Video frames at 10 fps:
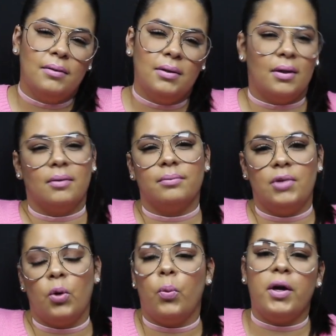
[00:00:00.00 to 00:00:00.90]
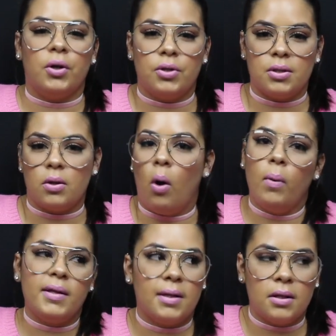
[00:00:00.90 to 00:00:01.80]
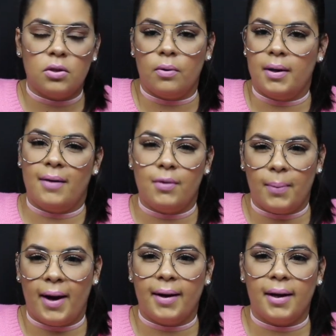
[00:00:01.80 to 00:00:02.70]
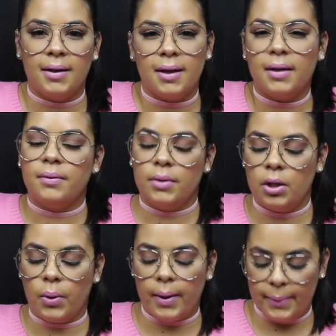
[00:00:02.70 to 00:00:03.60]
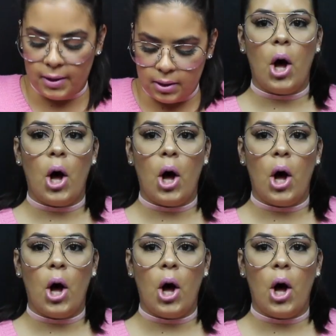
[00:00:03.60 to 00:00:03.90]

you know, you're weird, just always in the store and never buying anything. You know what I mean?